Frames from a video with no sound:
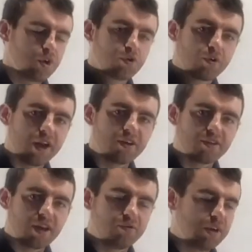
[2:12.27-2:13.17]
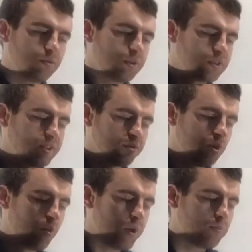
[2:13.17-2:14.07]
Greater than or equal to
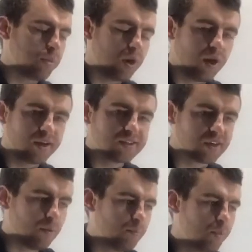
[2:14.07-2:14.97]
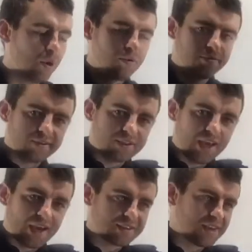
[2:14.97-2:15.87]
0 implies above the
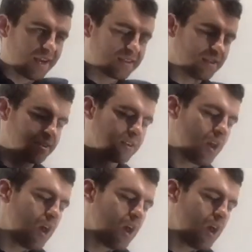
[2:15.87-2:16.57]
x-axis.